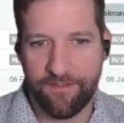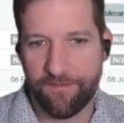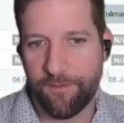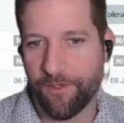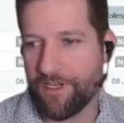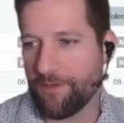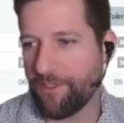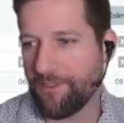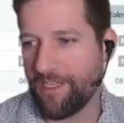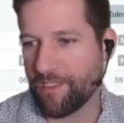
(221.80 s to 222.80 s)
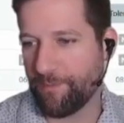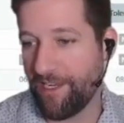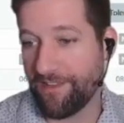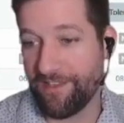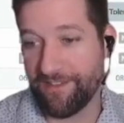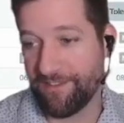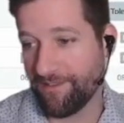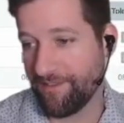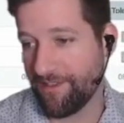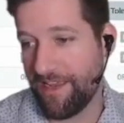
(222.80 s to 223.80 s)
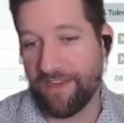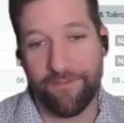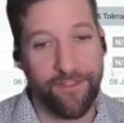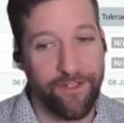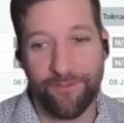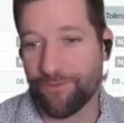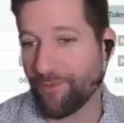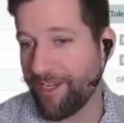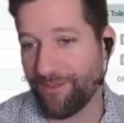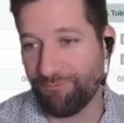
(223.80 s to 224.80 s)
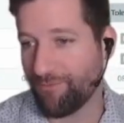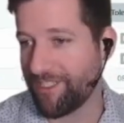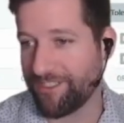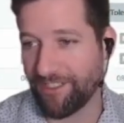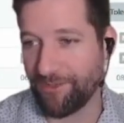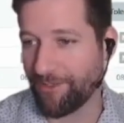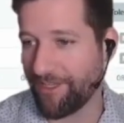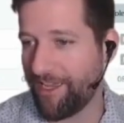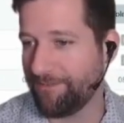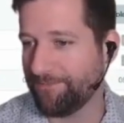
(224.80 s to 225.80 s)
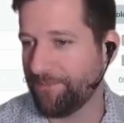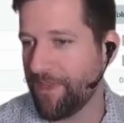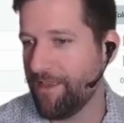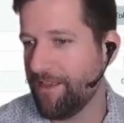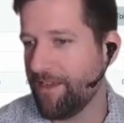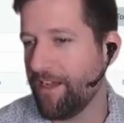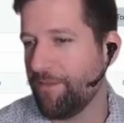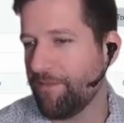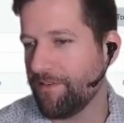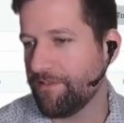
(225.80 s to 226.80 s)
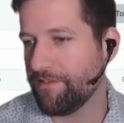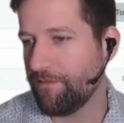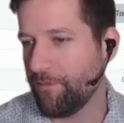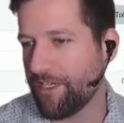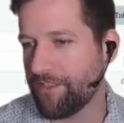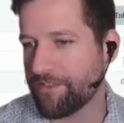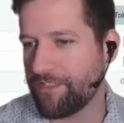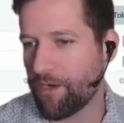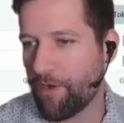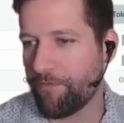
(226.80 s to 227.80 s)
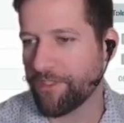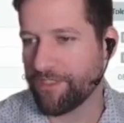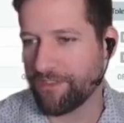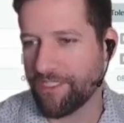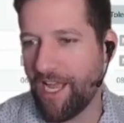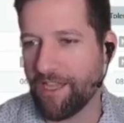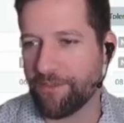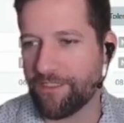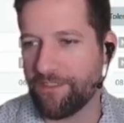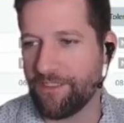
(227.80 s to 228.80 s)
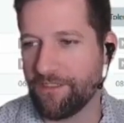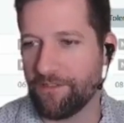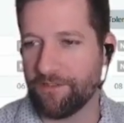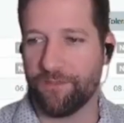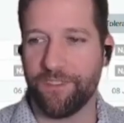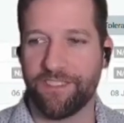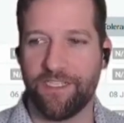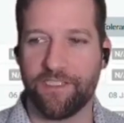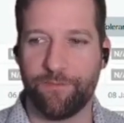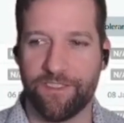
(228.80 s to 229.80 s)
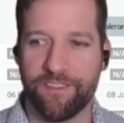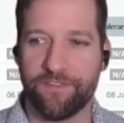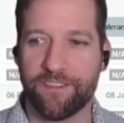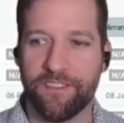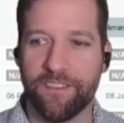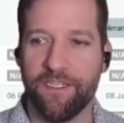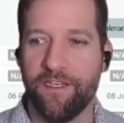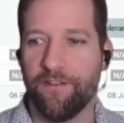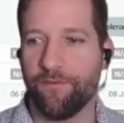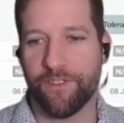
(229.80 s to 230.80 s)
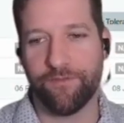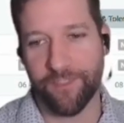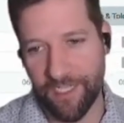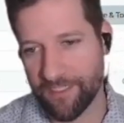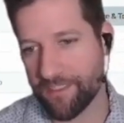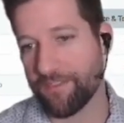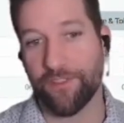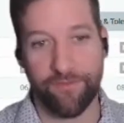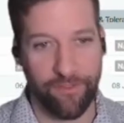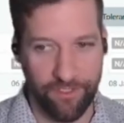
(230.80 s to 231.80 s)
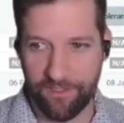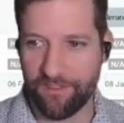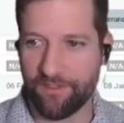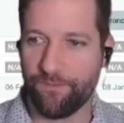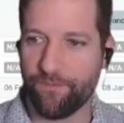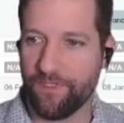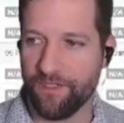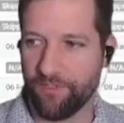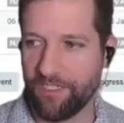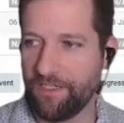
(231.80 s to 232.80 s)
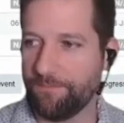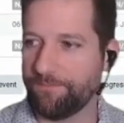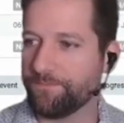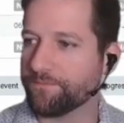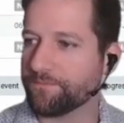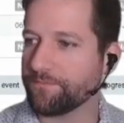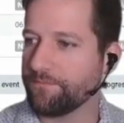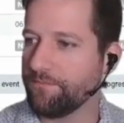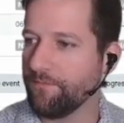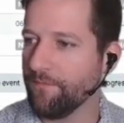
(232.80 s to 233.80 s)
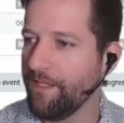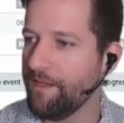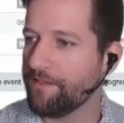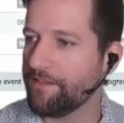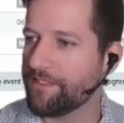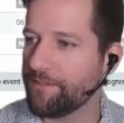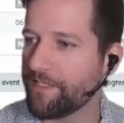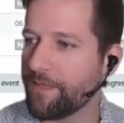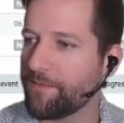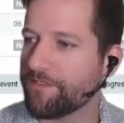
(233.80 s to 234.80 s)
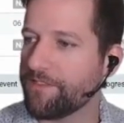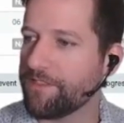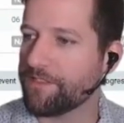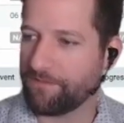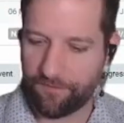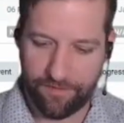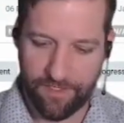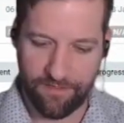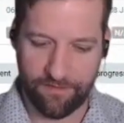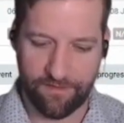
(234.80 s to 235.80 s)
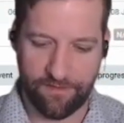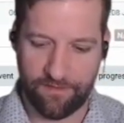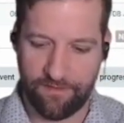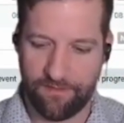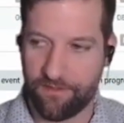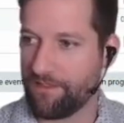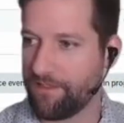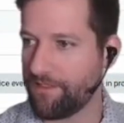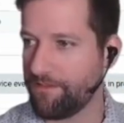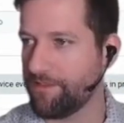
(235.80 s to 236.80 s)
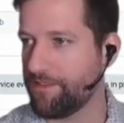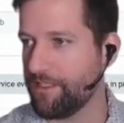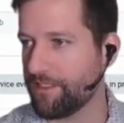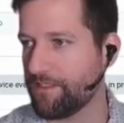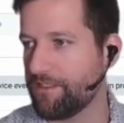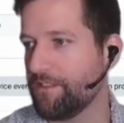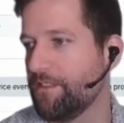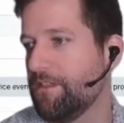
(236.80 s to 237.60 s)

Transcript: for anyone who likes Python. And if you don't, great, just ignore that. We can also see our references and tolerances here. Those can be set specifically for different tests, for different units, whatever you need. Let's see what happens if this fails. Let's change that to a 6.